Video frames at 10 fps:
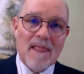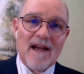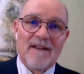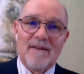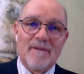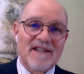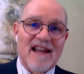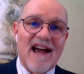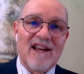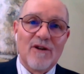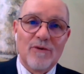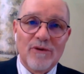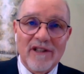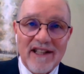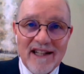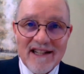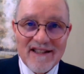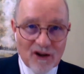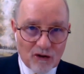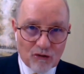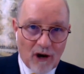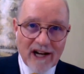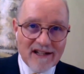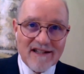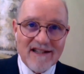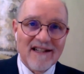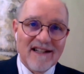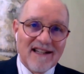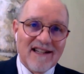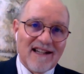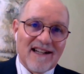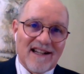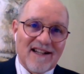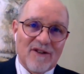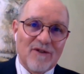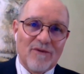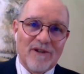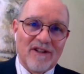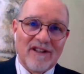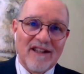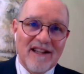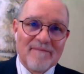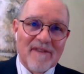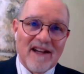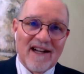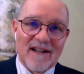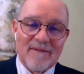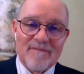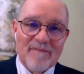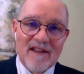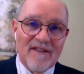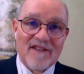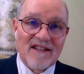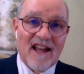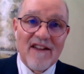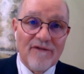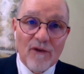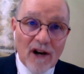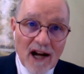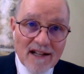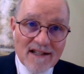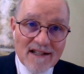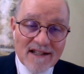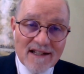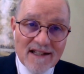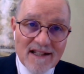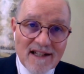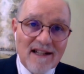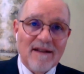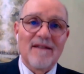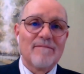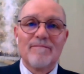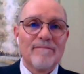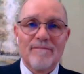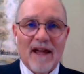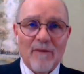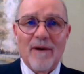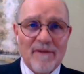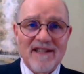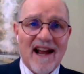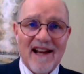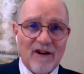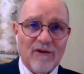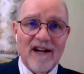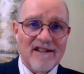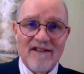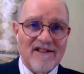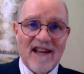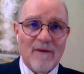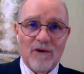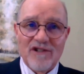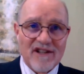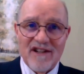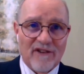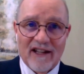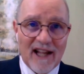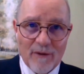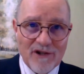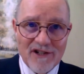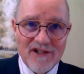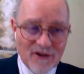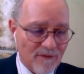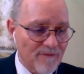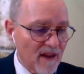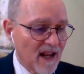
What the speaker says: the Messiah who will lead us, the Christ who will give his life for us. By the way, Messiah and Christ are the same words in different languages, so